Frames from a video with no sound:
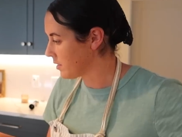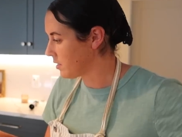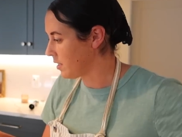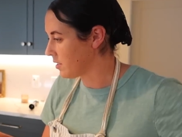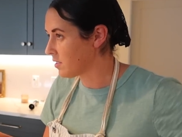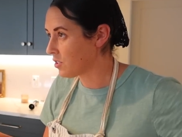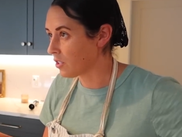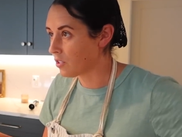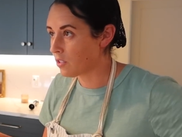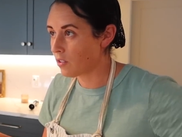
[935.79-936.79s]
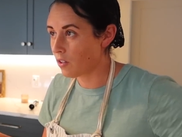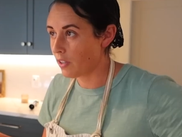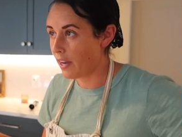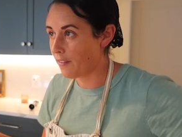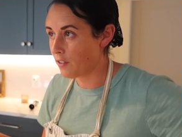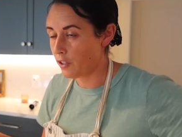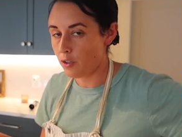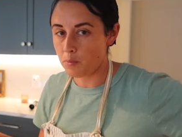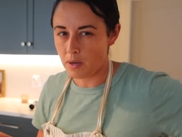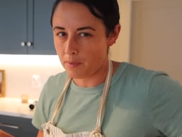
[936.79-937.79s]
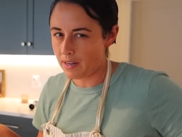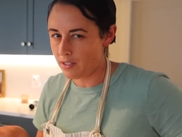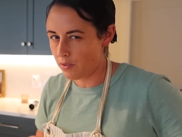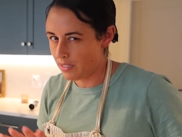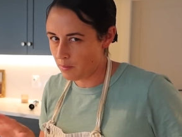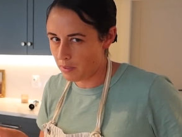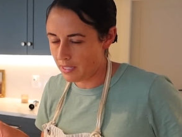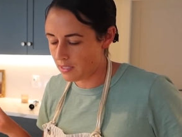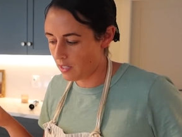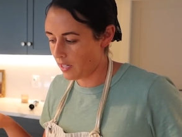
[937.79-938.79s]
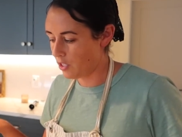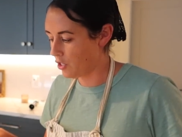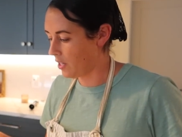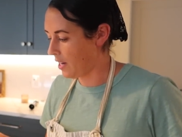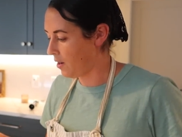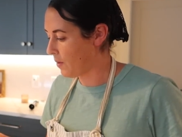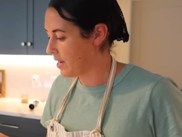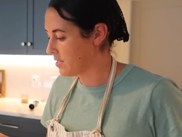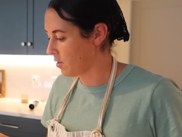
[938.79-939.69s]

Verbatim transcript: Uh, it's just early afternoon, but I'm kind of doing some things in the kitchen anyway,